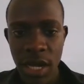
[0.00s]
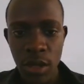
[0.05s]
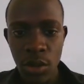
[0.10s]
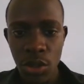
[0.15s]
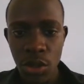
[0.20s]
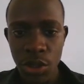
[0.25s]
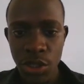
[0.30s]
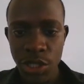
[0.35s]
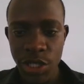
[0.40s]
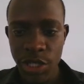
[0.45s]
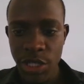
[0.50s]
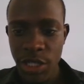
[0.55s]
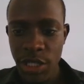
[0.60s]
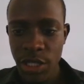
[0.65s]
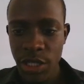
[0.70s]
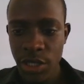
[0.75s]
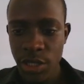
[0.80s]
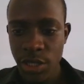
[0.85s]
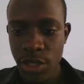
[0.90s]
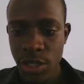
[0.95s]
i'll log the
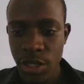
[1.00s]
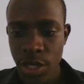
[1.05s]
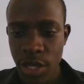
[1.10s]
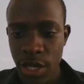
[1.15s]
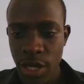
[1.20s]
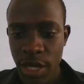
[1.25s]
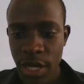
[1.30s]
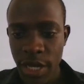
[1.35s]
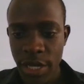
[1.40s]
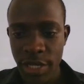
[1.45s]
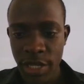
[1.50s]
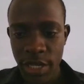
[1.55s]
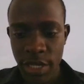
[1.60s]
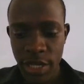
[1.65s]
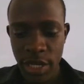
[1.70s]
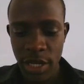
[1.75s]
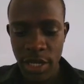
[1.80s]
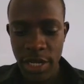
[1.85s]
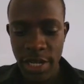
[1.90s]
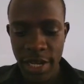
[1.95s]
links
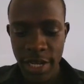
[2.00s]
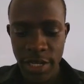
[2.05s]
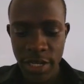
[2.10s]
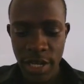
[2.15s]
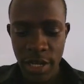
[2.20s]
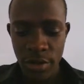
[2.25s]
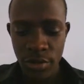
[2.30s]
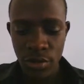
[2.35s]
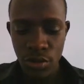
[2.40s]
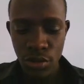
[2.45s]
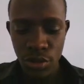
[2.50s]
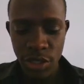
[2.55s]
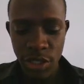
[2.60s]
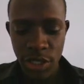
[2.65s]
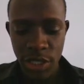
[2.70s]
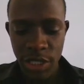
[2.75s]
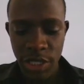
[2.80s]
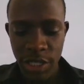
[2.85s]
then i'll add an on